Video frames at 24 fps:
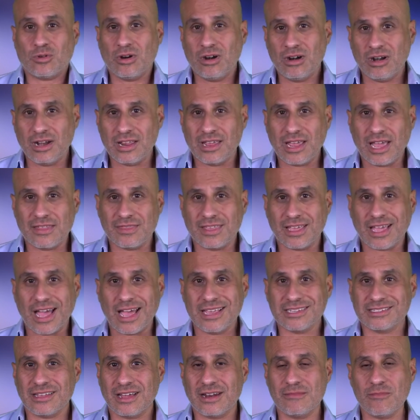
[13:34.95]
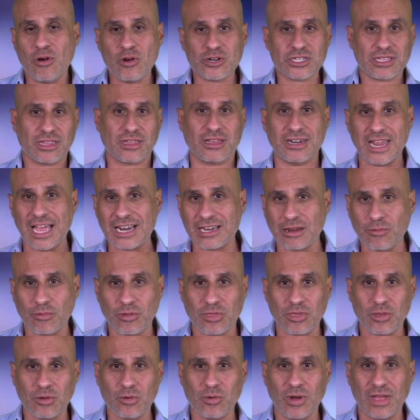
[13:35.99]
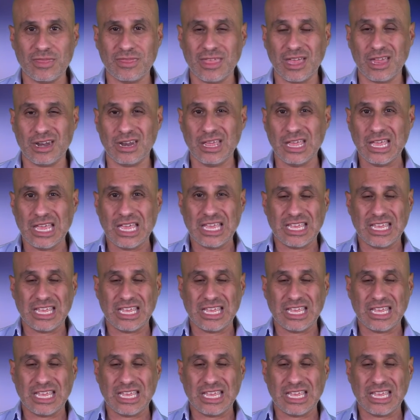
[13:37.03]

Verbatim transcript: early and the guy's not emotionally connected with you and then